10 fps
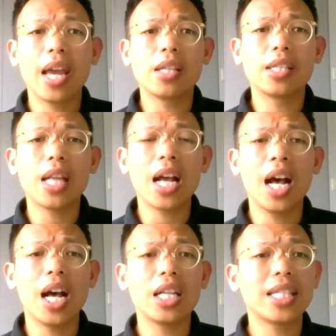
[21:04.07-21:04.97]
again,
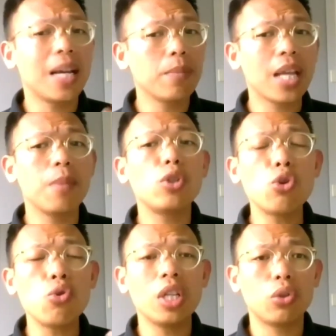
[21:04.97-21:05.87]
uh, sometimes
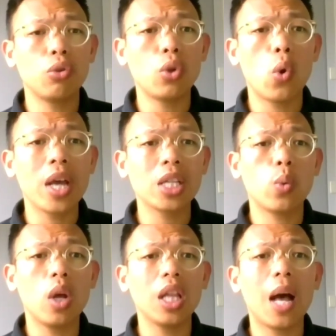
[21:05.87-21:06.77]
you need to know
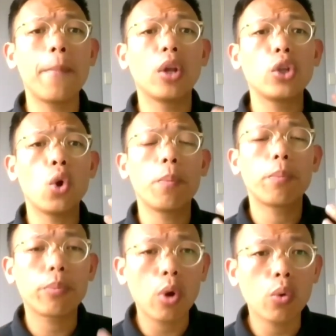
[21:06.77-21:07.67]
as well about your
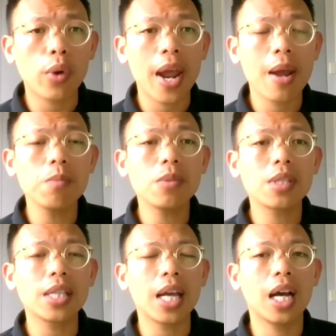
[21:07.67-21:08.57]

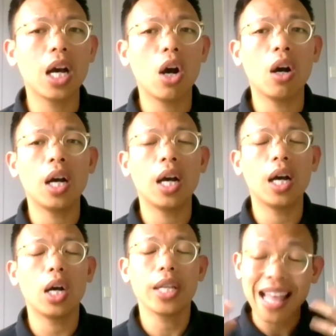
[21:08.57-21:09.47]
programs uh,
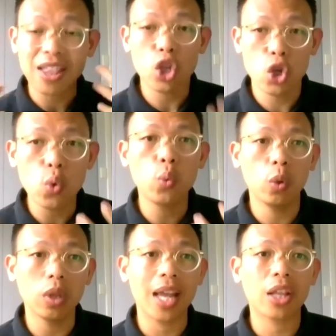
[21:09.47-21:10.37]
uh, that you
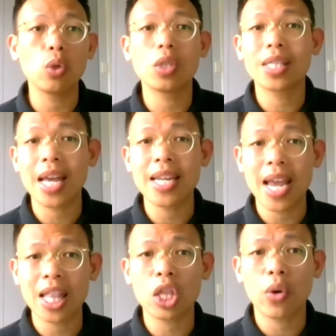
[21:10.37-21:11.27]
would like to
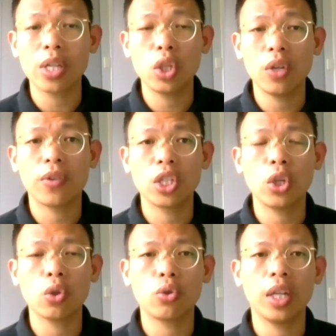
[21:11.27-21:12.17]
study at Torrens
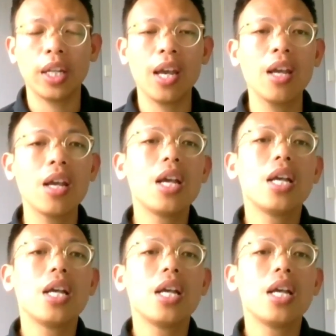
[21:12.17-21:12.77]
University Australia.